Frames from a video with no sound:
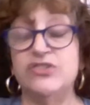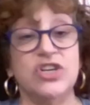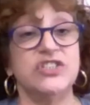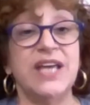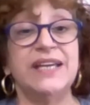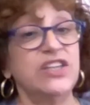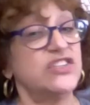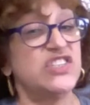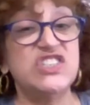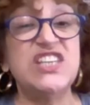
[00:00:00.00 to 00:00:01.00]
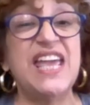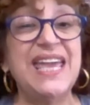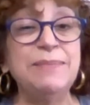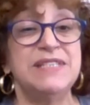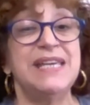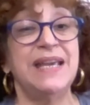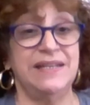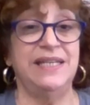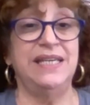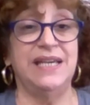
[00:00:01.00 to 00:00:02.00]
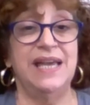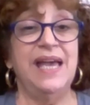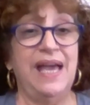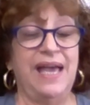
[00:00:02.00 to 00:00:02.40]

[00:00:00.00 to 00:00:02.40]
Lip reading: just like the same technique